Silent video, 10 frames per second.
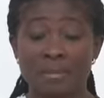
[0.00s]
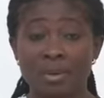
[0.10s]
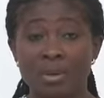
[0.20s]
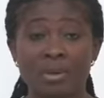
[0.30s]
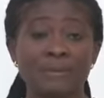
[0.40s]

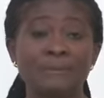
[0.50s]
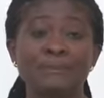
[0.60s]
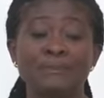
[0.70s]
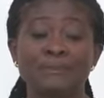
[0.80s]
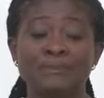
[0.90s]
book.
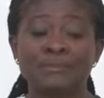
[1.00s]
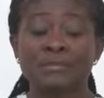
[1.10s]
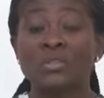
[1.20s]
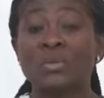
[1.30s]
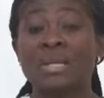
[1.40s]

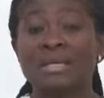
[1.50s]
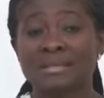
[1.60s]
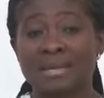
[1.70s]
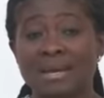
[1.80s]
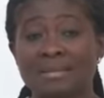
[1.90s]
So
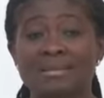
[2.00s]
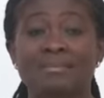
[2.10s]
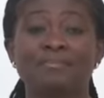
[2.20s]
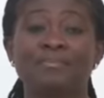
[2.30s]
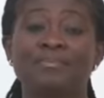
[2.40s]
let's start.
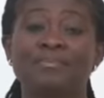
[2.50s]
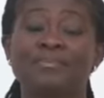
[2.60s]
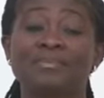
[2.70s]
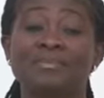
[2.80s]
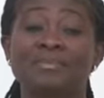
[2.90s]

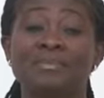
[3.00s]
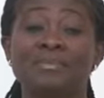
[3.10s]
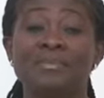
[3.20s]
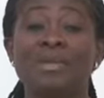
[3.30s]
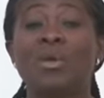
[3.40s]

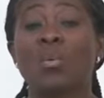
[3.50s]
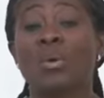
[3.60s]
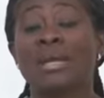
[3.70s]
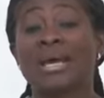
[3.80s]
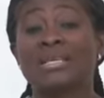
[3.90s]

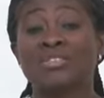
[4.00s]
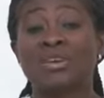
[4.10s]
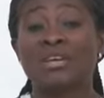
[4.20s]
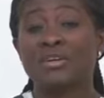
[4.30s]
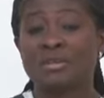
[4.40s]
What are
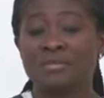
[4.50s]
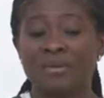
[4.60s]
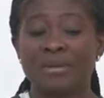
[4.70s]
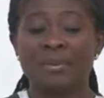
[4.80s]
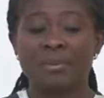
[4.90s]
extraneous
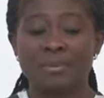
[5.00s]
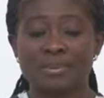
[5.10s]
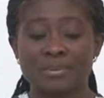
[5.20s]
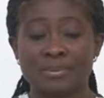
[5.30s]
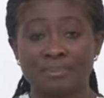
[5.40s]

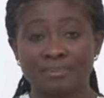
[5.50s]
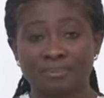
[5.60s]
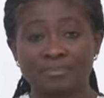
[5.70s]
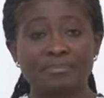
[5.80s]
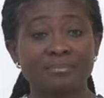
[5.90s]
variables?
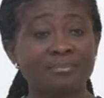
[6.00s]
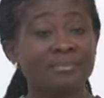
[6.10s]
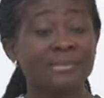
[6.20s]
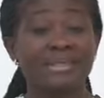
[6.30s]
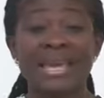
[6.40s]

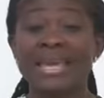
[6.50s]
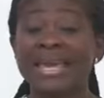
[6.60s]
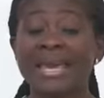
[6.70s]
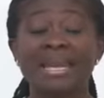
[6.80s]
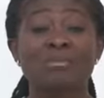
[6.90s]

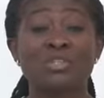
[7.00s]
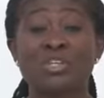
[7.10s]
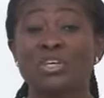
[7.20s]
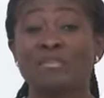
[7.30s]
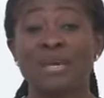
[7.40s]
Again, I'm
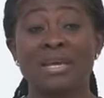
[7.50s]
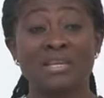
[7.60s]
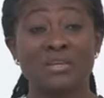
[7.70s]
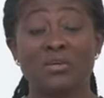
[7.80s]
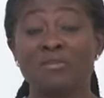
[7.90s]
sure you've
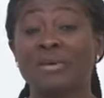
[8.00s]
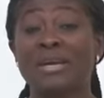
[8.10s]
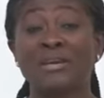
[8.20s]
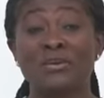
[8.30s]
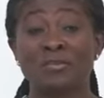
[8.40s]
heard it over
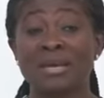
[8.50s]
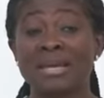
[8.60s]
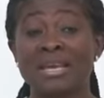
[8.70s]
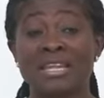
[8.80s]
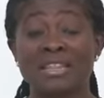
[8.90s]
and over
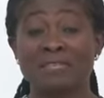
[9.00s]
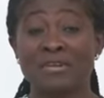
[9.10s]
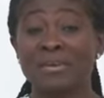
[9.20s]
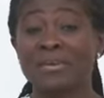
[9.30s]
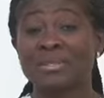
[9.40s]
again in the
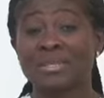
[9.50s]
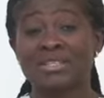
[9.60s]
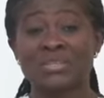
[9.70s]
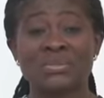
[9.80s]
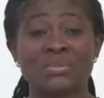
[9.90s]
various
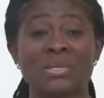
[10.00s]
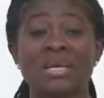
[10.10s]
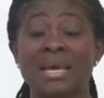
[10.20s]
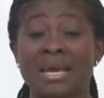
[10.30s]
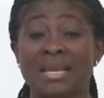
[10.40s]
sections.
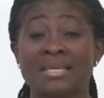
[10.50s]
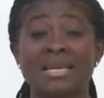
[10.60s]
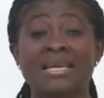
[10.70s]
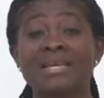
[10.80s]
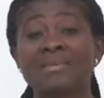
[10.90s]
And
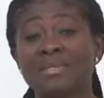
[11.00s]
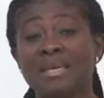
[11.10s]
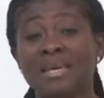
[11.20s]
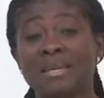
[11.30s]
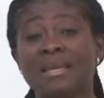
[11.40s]
as I keep
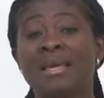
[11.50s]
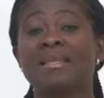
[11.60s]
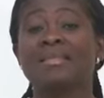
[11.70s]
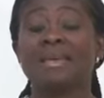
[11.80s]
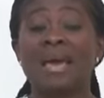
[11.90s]
saying,
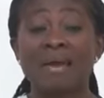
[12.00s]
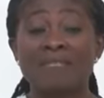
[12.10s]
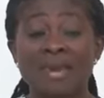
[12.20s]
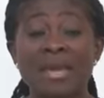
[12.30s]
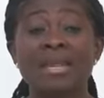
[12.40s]
there are
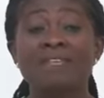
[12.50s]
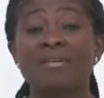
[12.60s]
any